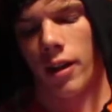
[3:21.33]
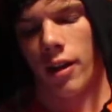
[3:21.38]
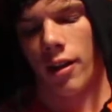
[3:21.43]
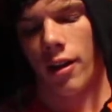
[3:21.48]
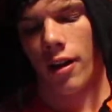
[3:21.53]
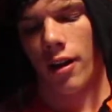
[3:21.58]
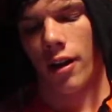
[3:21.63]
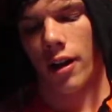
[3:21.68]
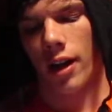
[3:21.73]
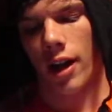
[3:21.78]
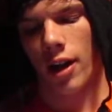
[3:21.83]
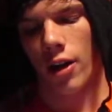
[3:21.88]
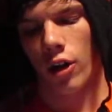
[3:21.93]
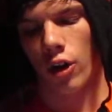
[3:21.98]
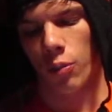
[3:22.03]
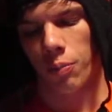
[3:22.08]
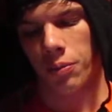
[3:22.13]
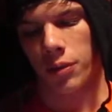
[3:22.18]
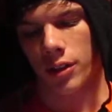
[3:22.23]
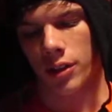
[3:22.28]
Alright, I
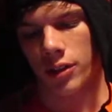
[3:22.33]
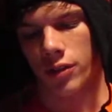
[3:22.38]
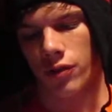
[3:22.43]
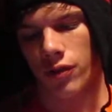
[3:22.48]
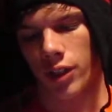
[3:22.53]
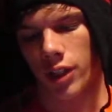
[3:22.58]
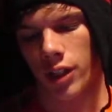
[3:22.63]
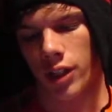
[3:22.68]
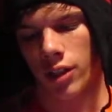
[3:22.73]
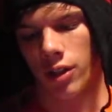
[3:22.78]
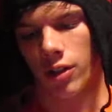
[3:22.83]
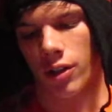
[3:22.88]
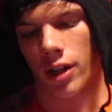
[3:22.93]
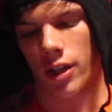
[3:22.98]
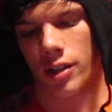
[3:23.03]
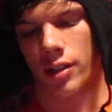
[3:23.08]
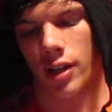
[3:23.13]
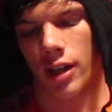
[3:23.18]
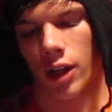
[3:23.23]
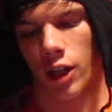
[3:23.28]
hope this video
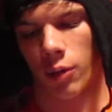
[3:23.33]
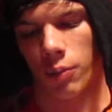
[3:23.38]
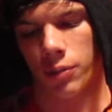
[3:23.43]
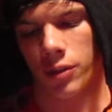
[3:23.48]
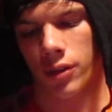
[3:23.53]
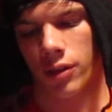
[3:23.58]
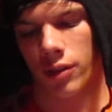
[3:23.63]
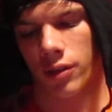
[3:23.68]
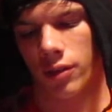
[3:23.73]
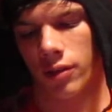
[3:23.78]
has helped